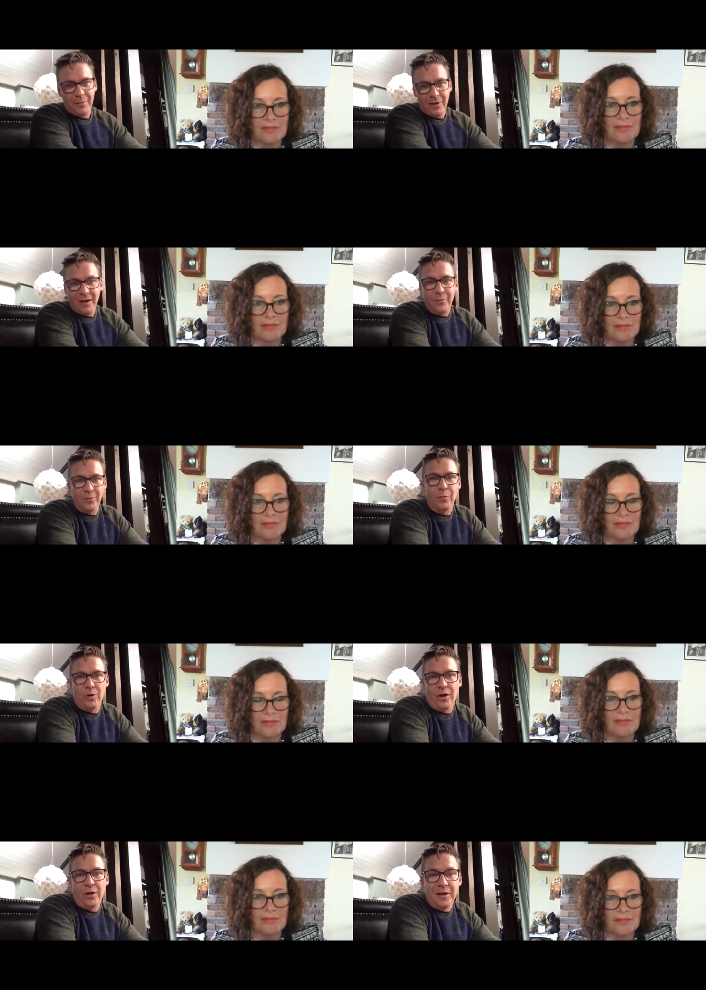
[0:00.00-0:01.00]
Speaker 1: blah, we're
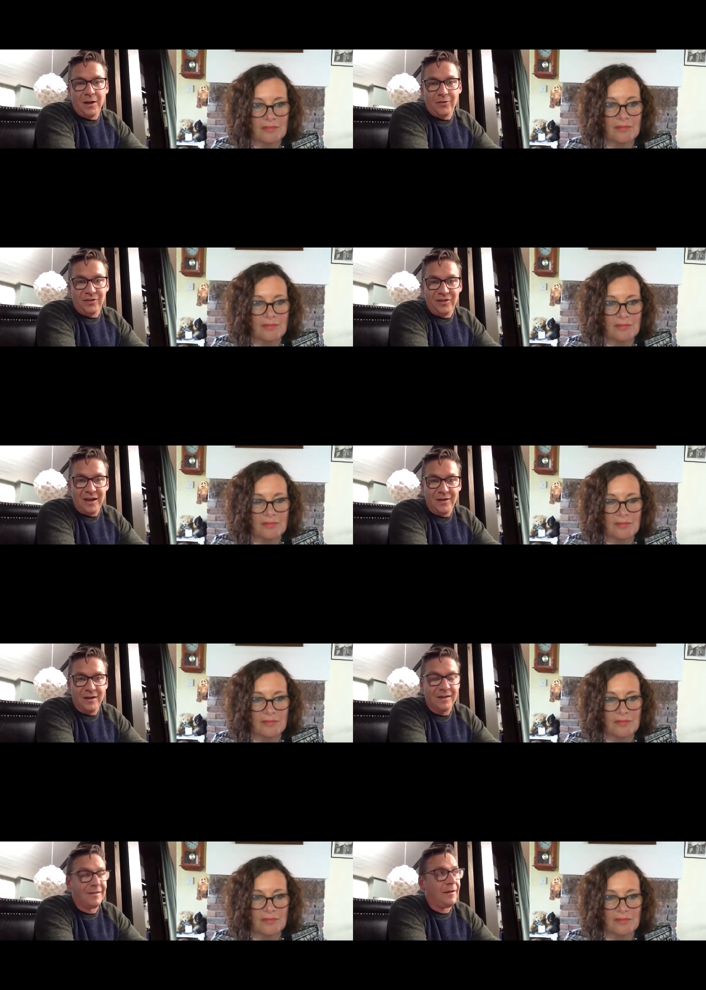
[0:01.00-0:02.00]
going to be closing down.
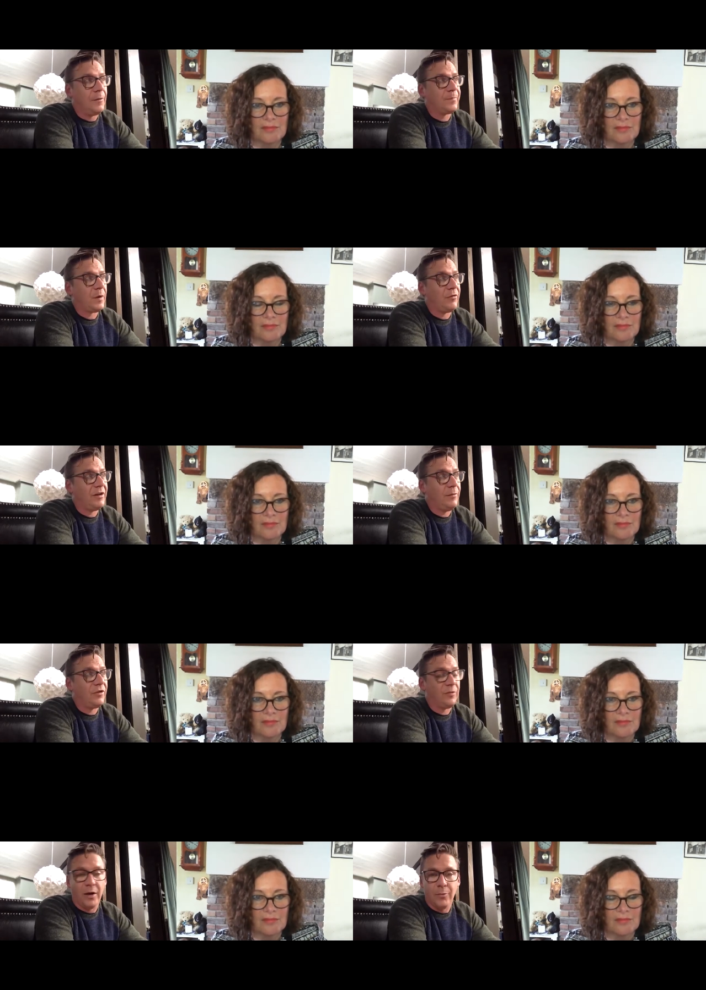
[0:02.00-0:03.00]
And so pretty
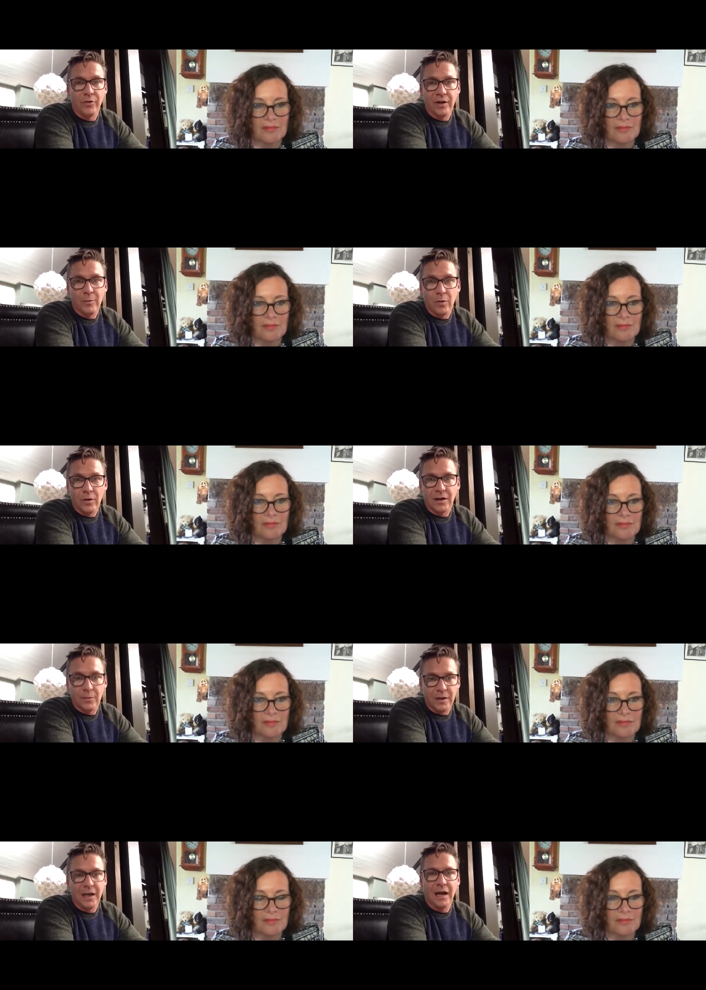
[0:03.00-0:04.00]
much by Monday morning,
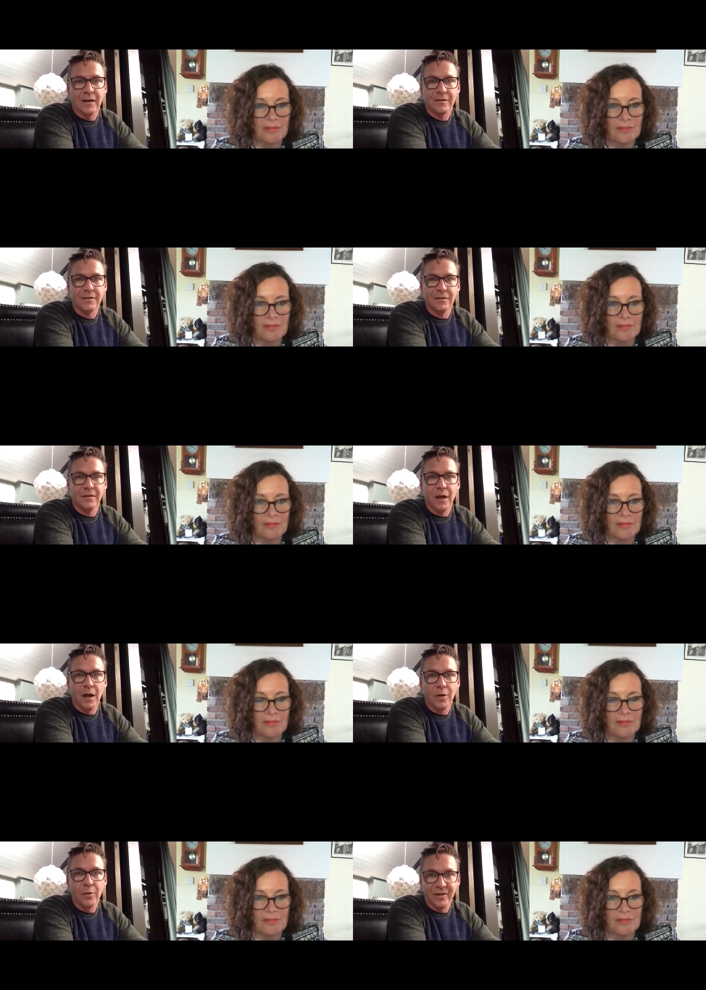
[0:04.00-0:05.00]
we had
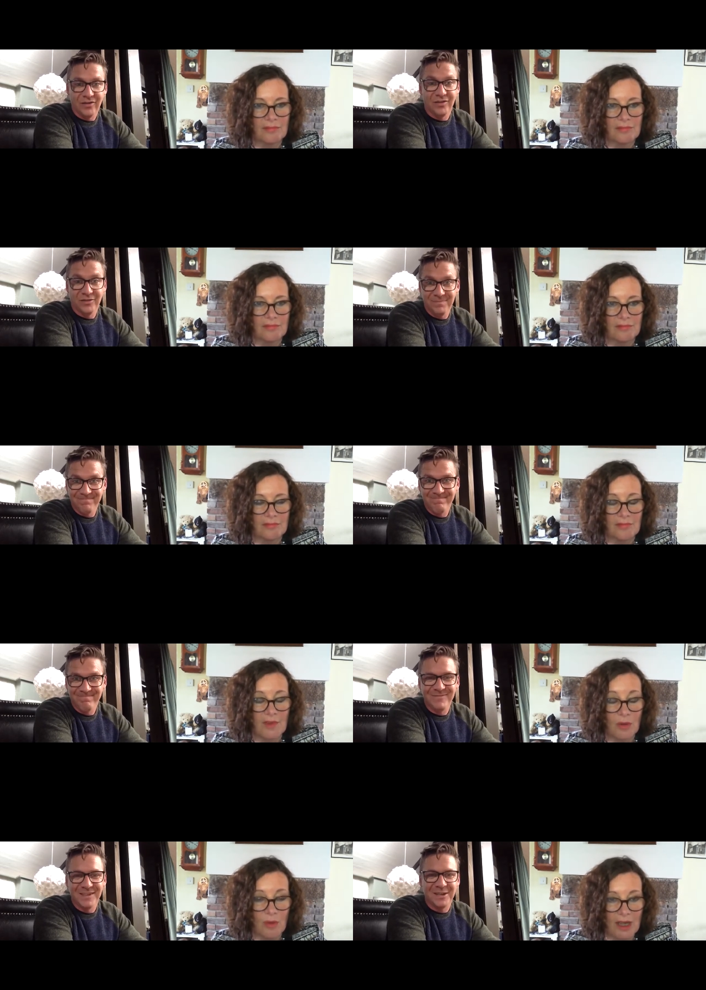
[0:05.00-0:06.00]
no business.
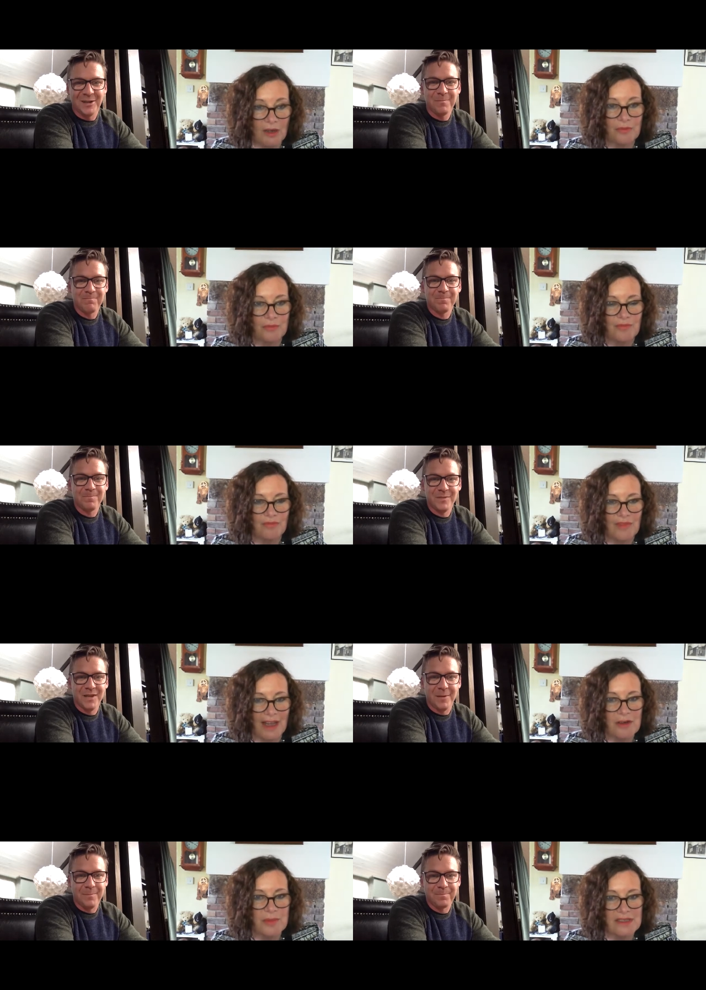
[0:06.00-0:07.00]
Speaker 2: Wow,
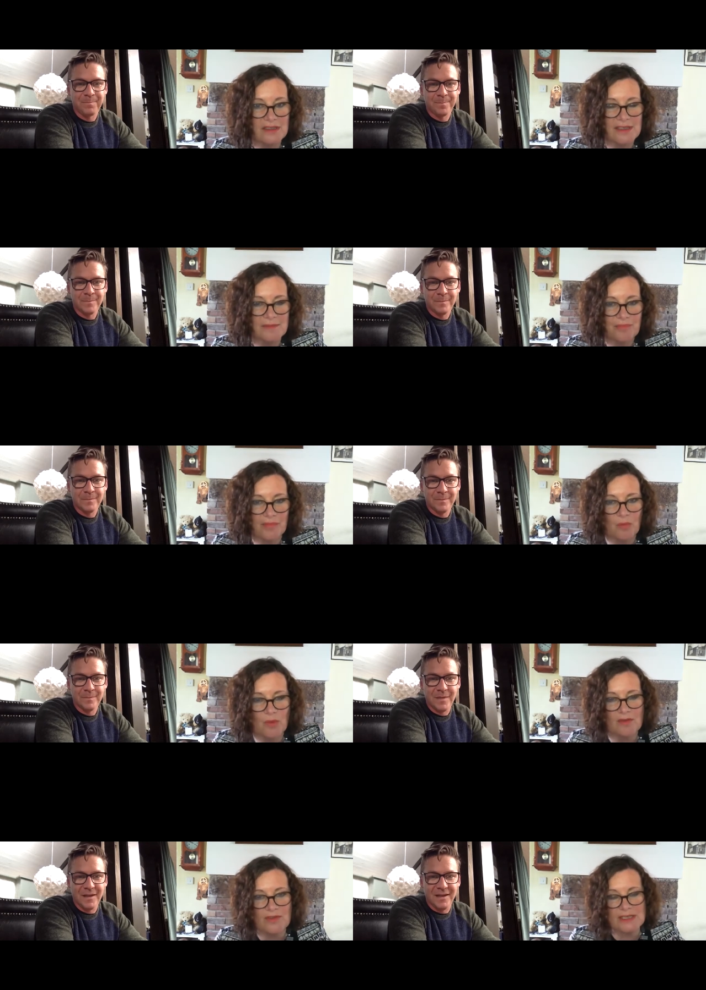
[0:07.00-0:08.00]
yeah. out of business,
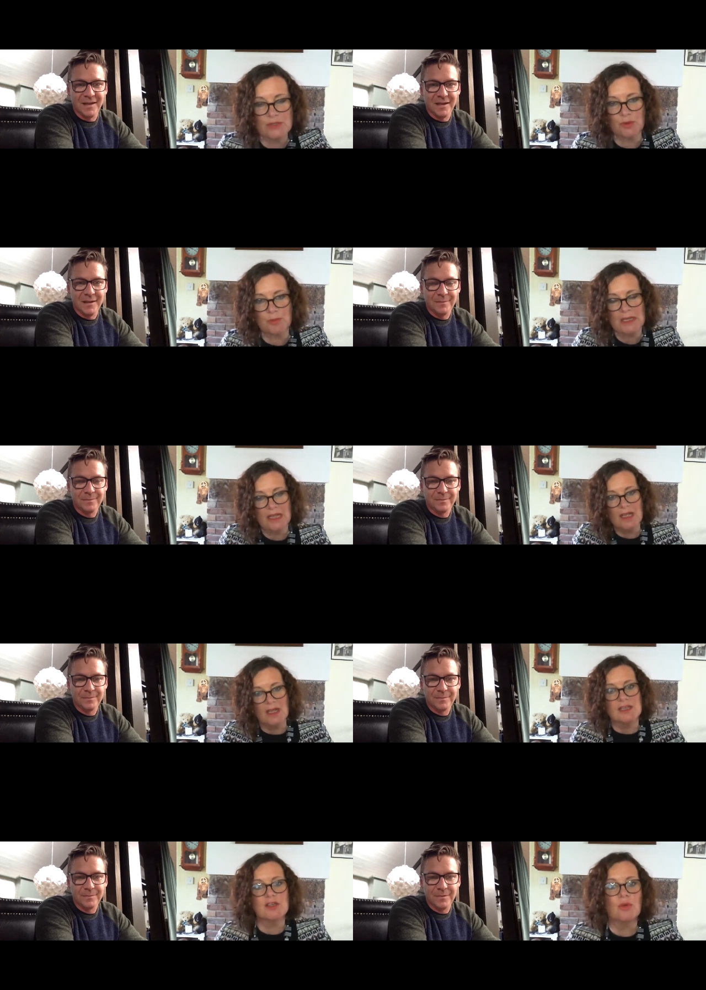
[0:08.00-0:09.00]
one fell swoop.
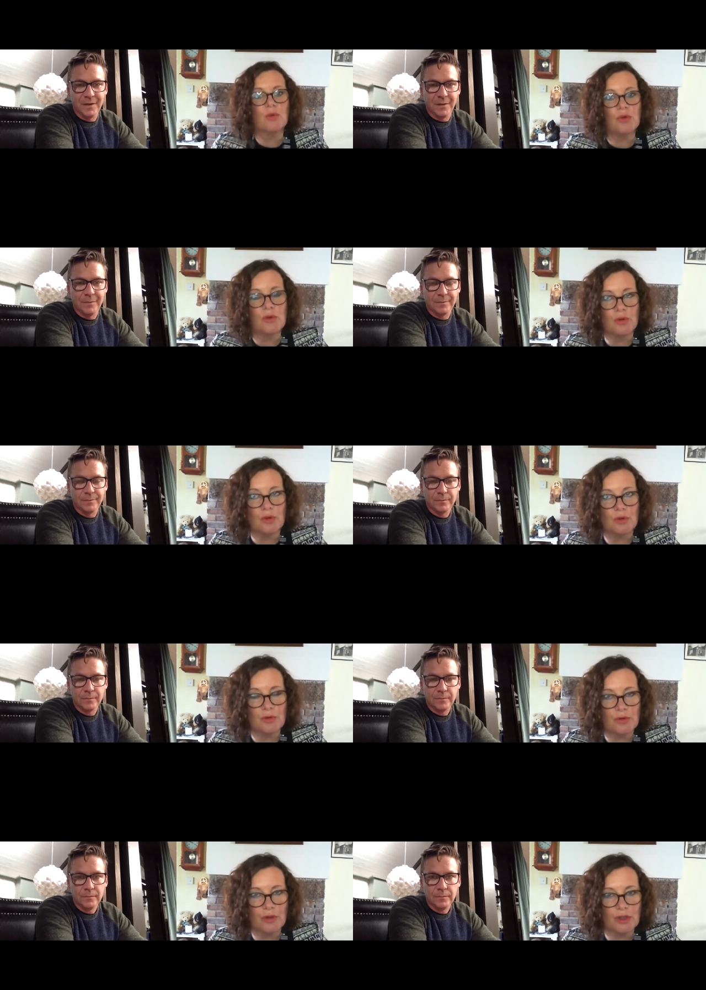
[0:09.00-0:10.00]
So. Yeah
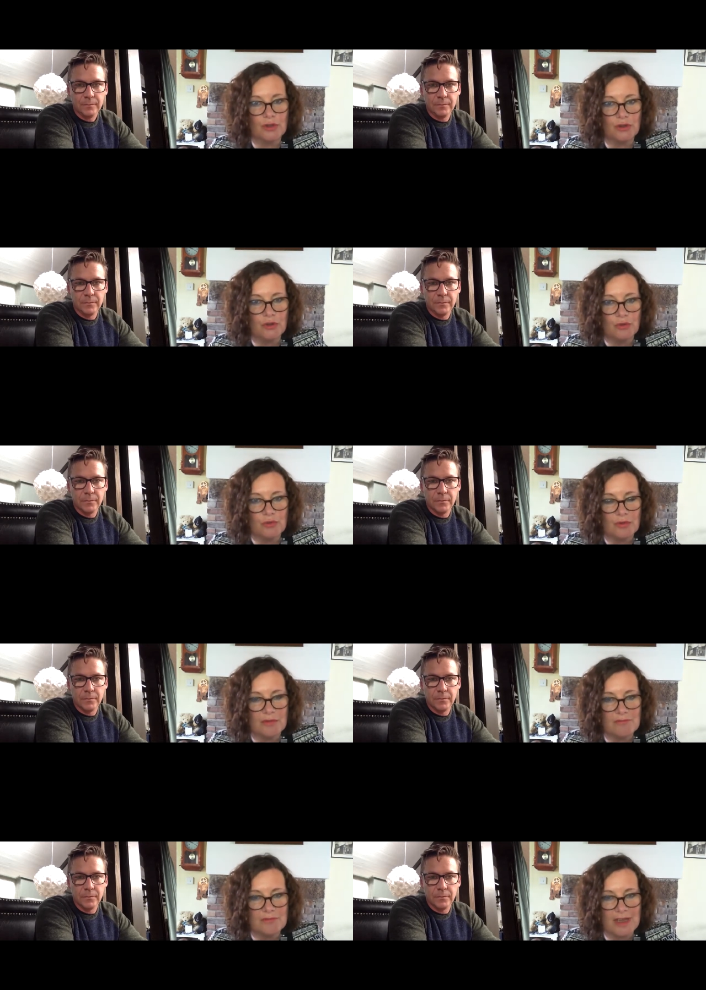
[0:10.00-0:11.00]
you
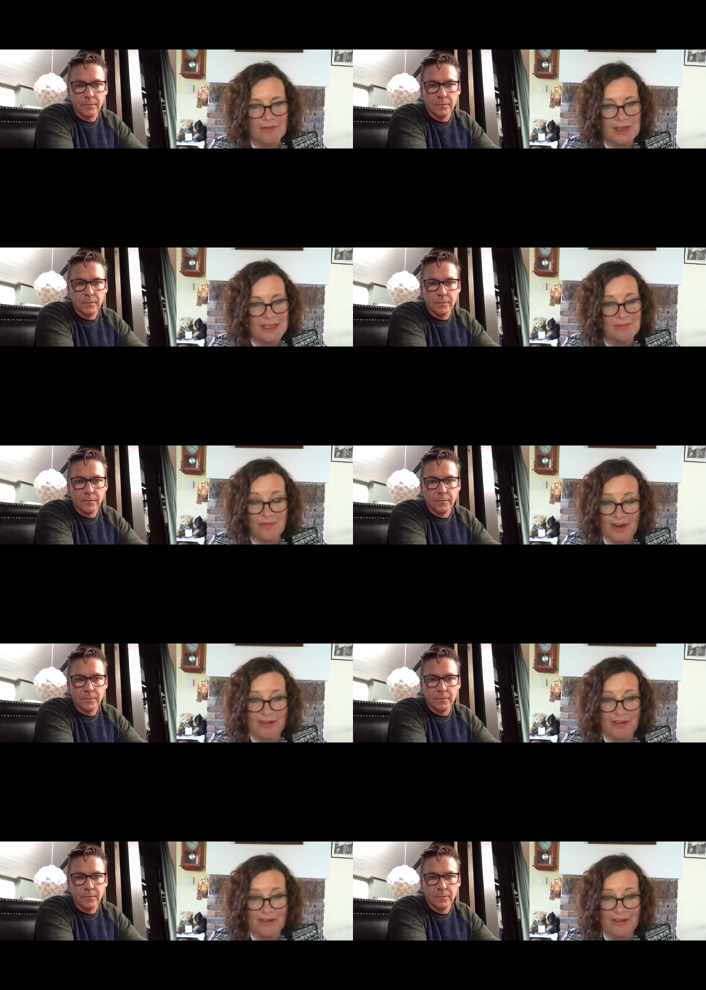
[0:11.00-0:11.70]
have done some very